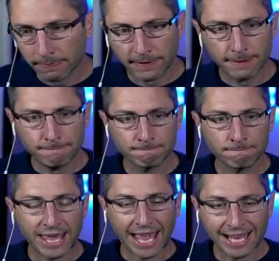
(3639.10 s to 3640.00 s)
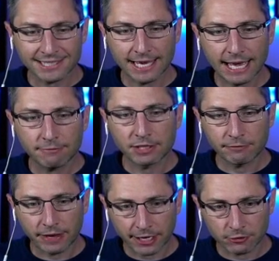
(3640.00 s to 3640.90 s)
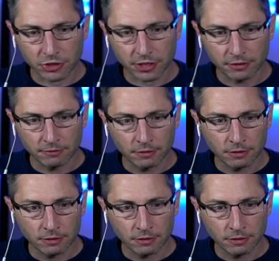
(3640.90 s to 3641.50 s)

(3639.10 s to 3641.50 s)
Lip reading: okay, has to have enough energy.